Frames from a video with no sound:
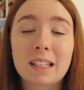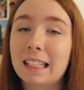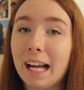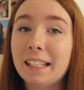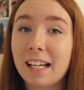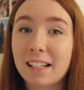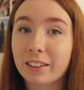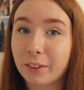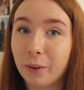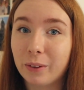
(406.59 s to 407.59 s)
that
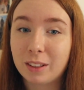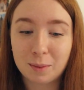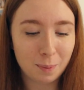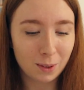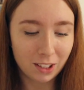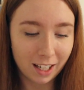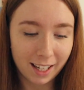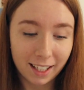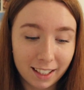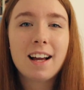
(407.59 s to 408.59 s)
takes guts, but
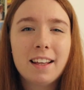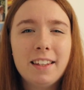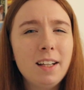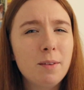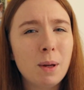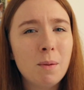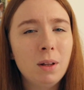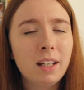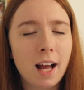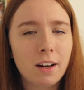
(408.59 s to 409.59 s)
like I think
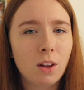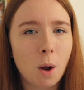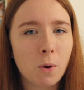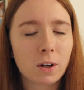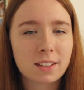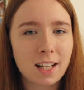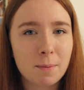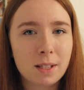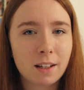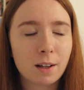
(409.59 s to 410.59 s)
people are getting a lot more
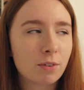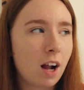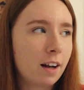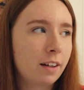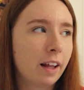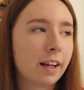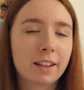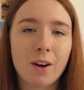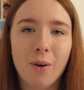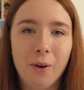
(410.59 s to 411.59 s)
accepting of kind of like
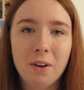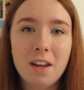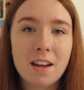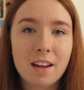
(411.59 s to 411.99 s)
the whole